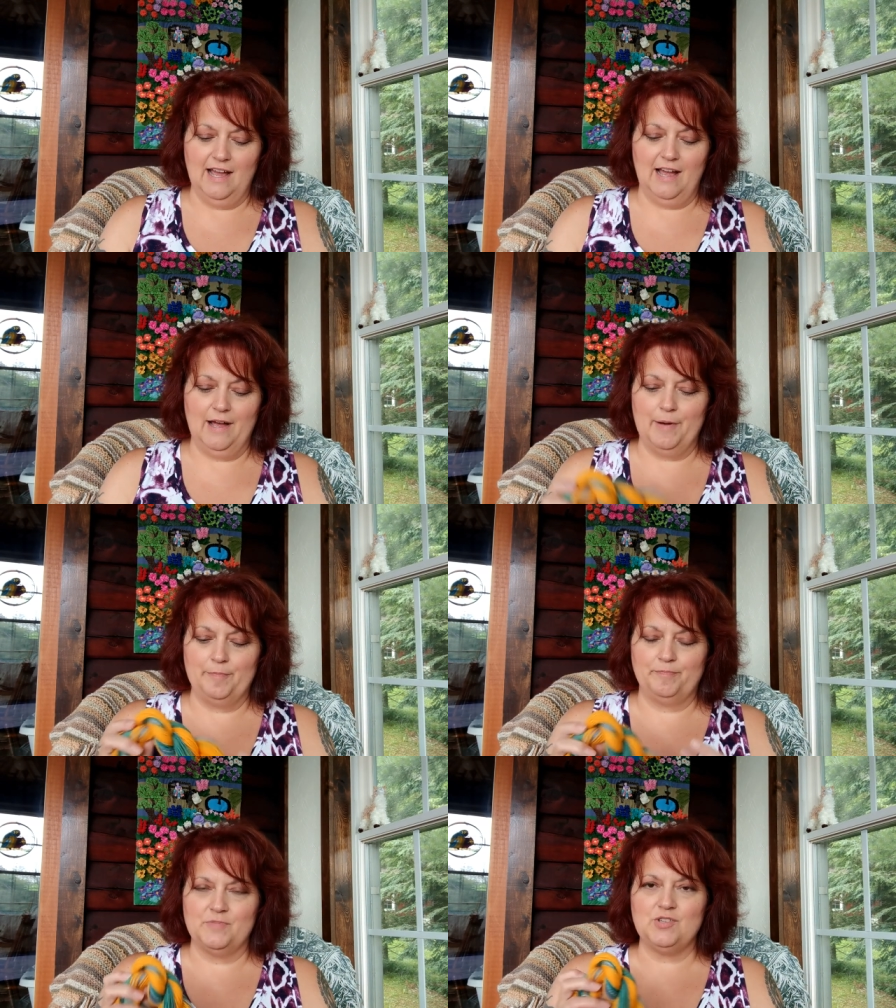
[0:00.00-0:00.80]

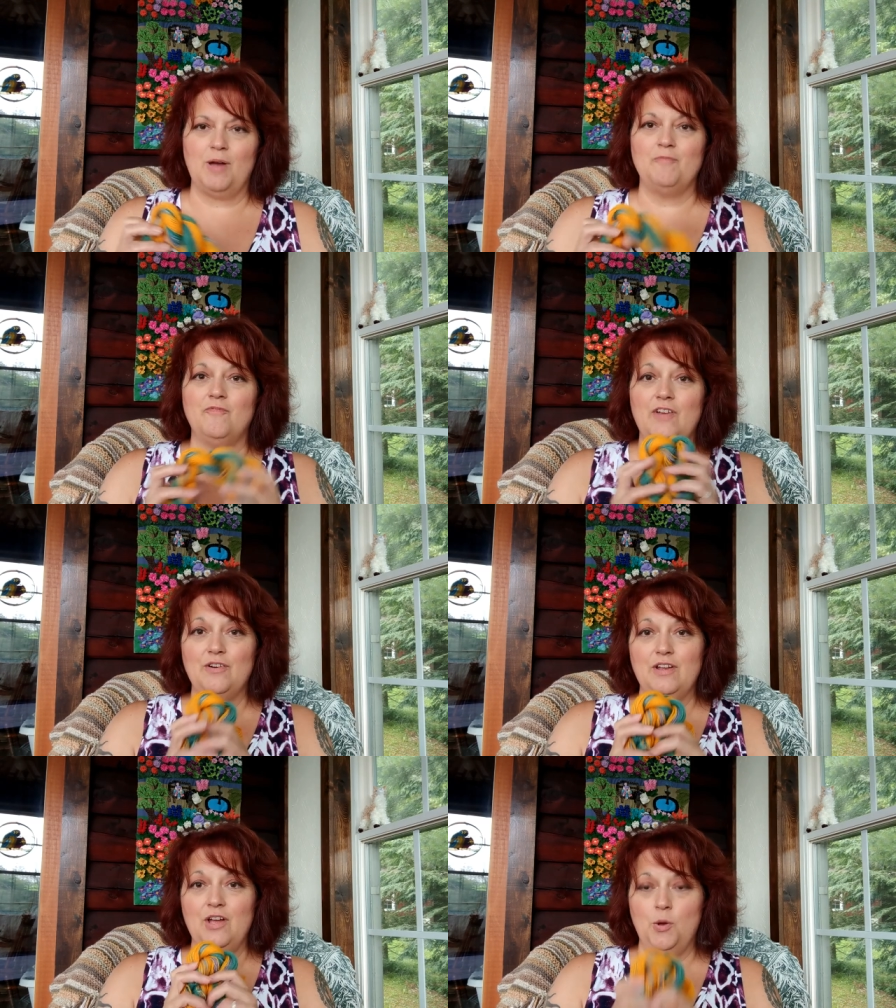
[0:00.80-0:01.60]
Um, so I'm
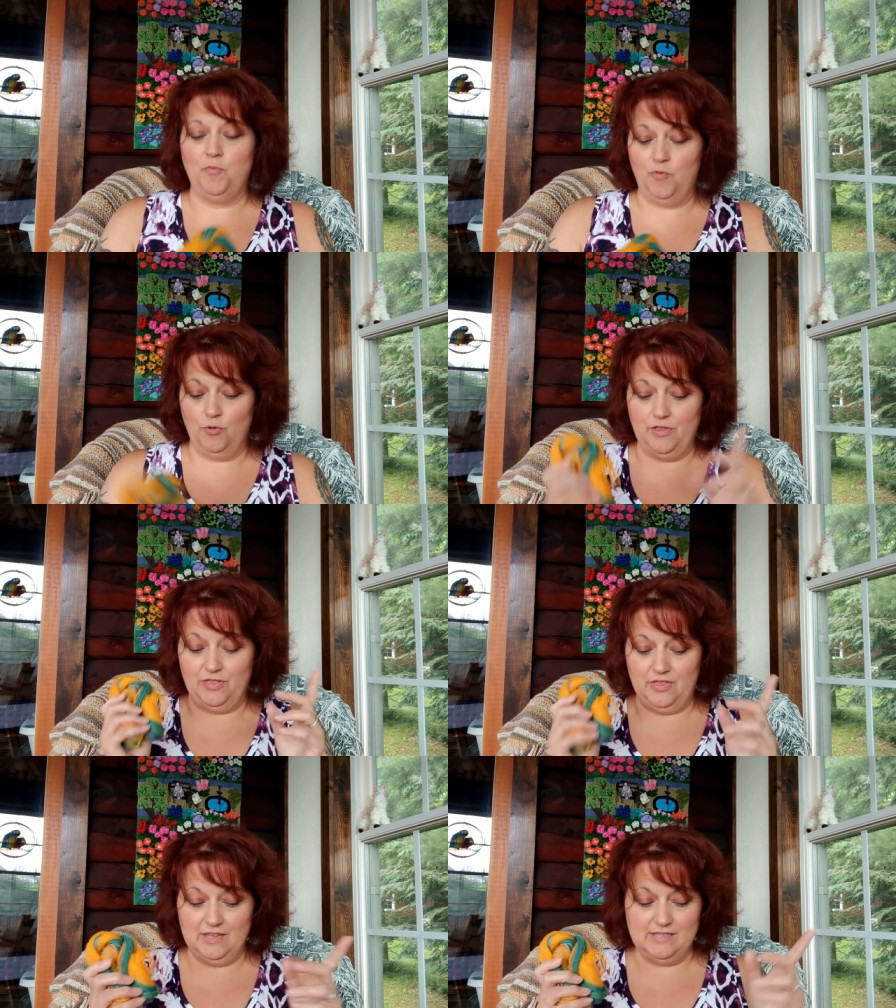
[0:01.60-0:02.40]
very hopeful that
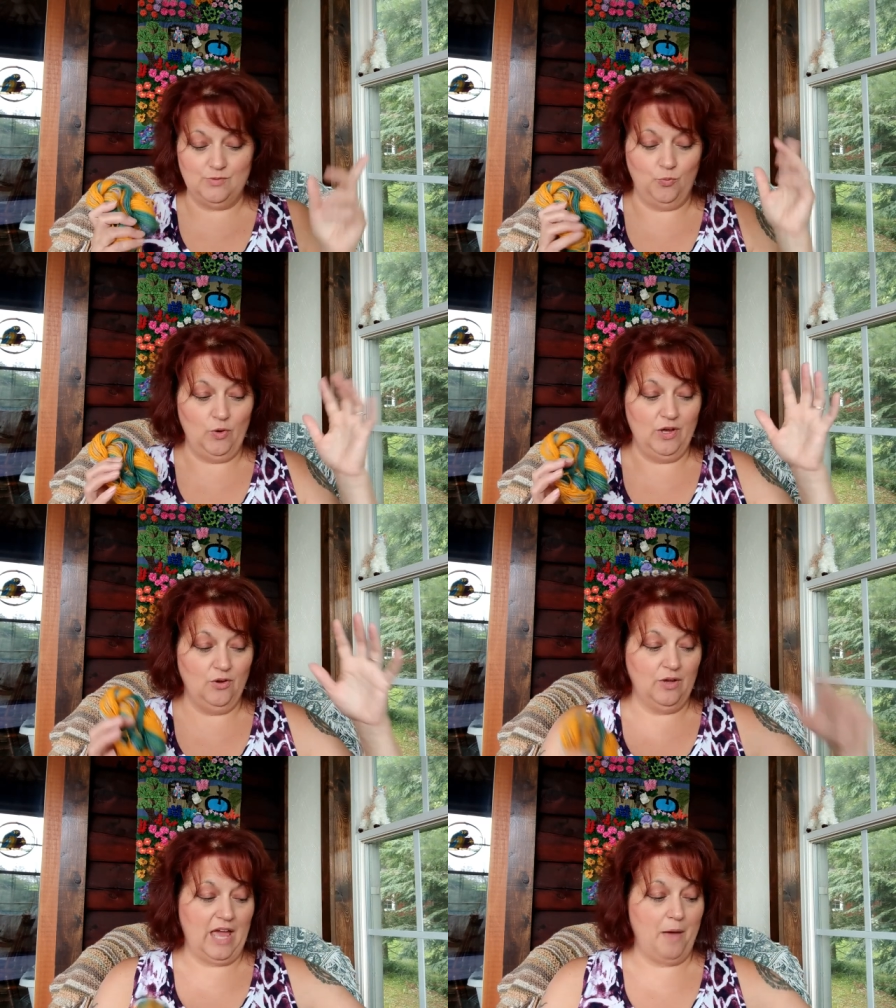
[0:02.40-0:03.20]
this
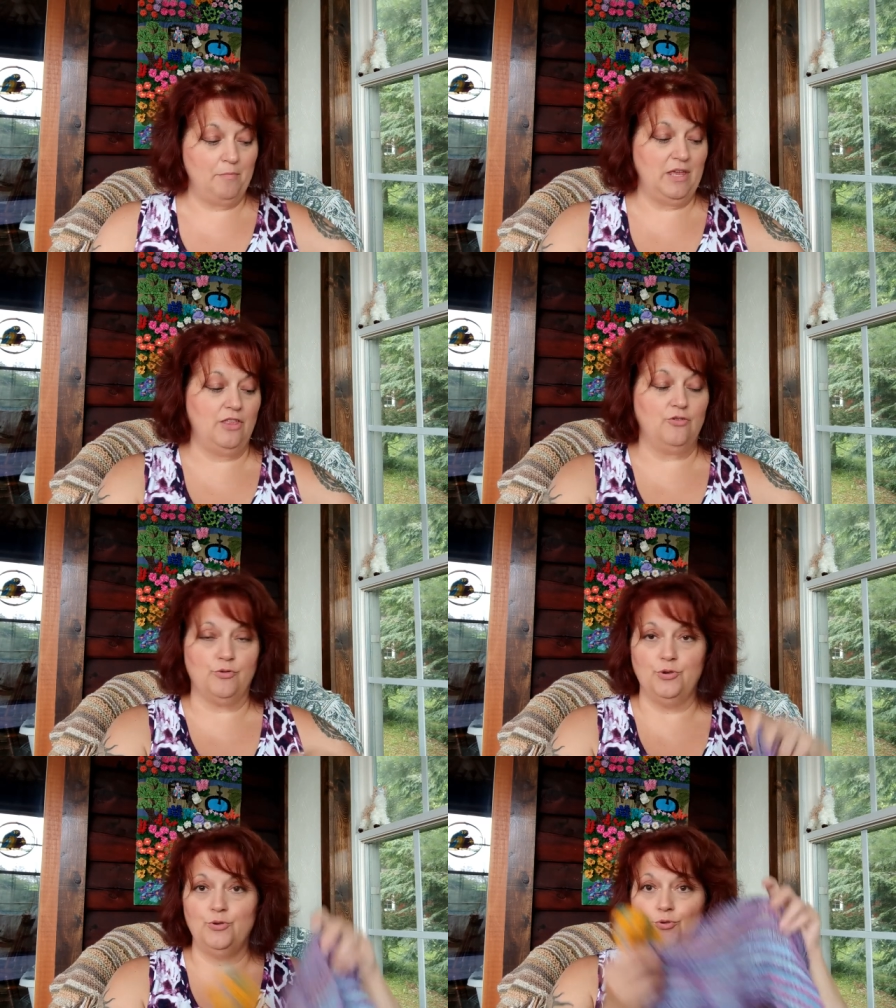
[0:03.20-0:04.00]
will get me
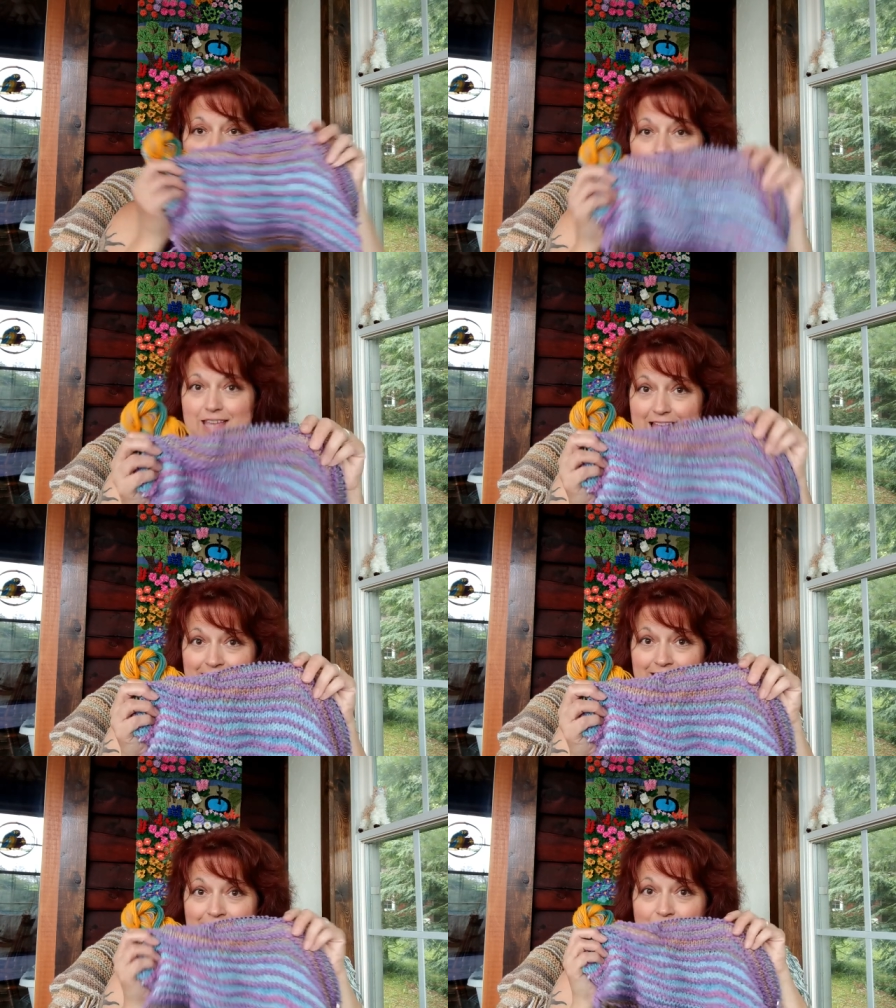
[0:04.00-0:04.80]
through the
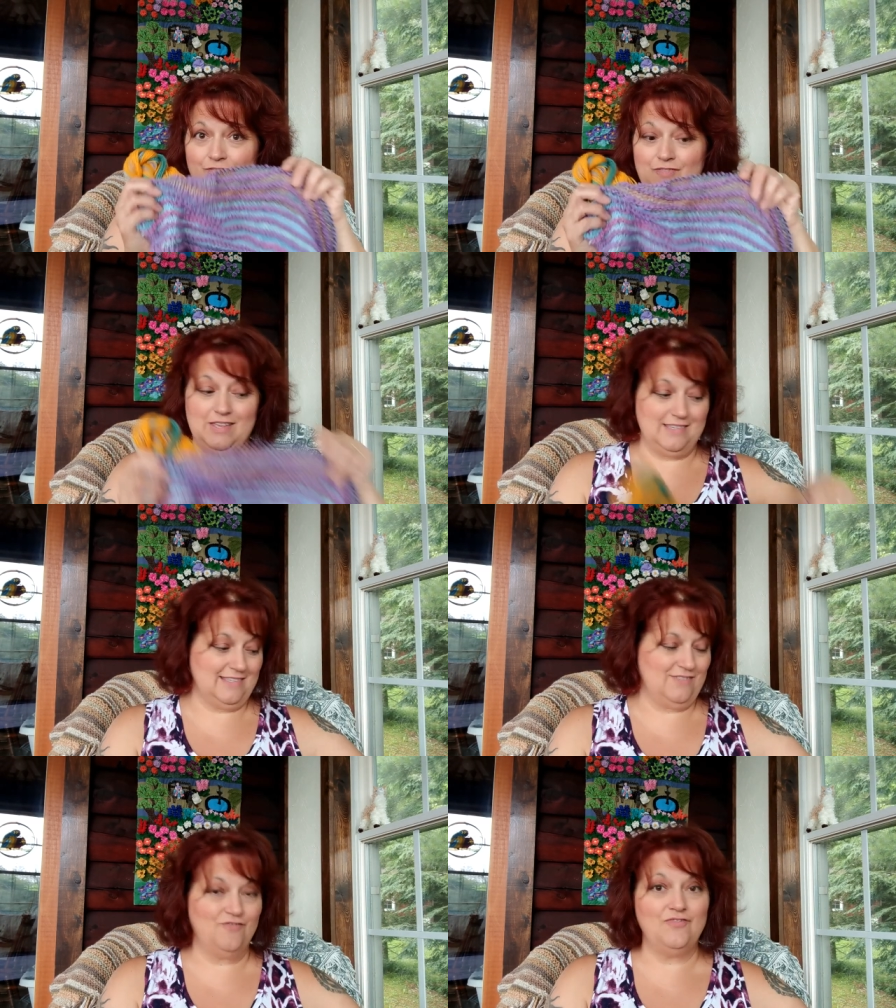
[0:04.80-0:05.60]
end of
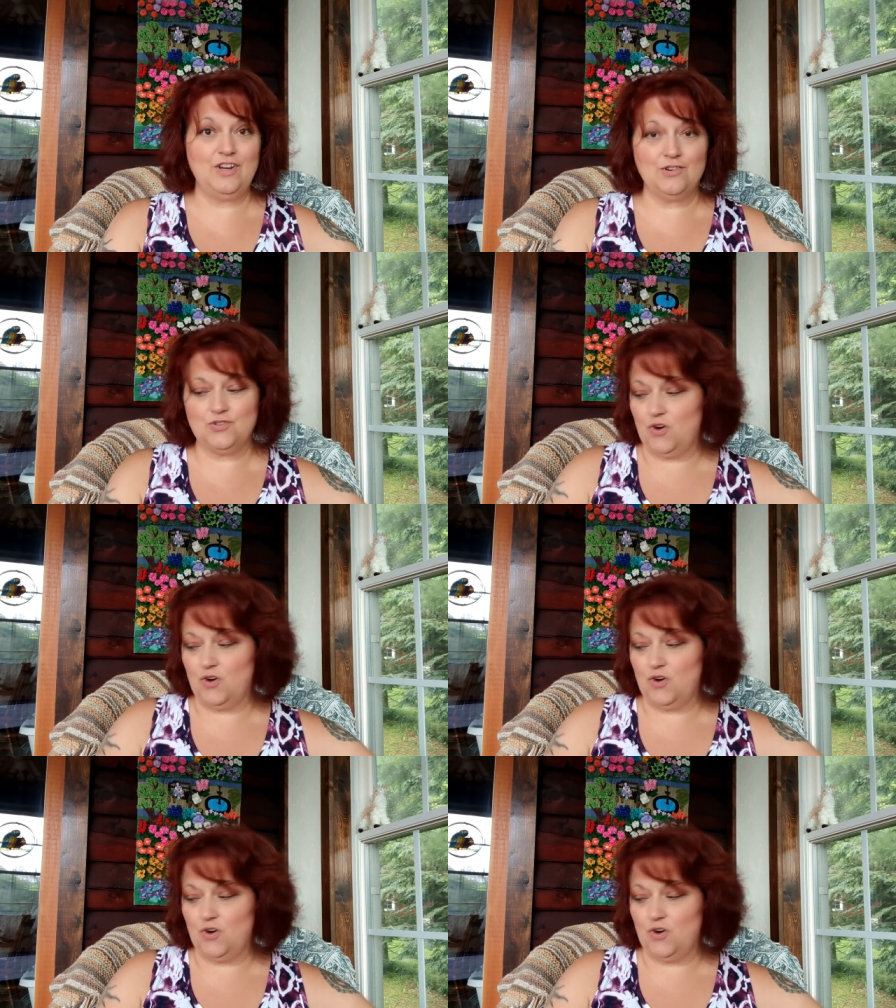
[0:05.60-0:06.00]
this. Fingers